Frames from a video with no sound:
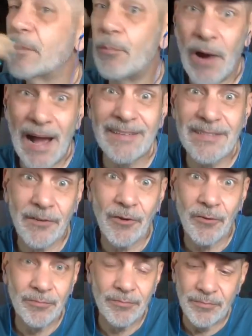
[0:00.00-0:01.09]

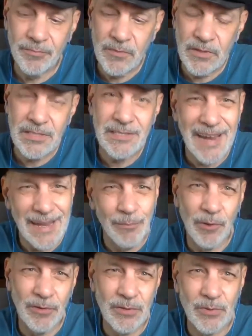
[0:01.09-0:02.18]
practical,
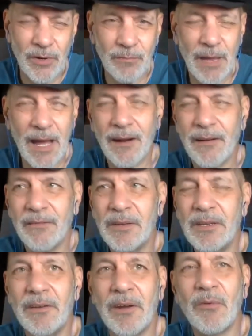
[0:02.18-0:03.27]
stable sort of manner.
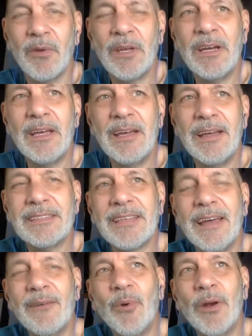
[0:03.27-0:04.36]
You know, it's
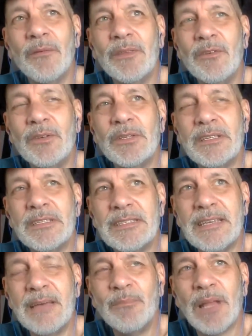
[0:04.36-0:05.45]
like what used to
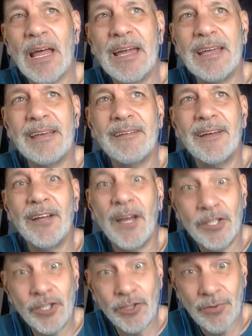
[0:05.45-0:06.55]
seem like
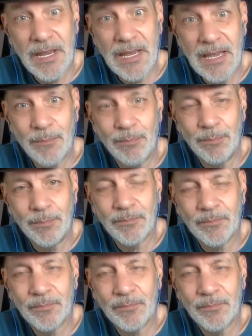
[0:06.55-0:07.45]
a dream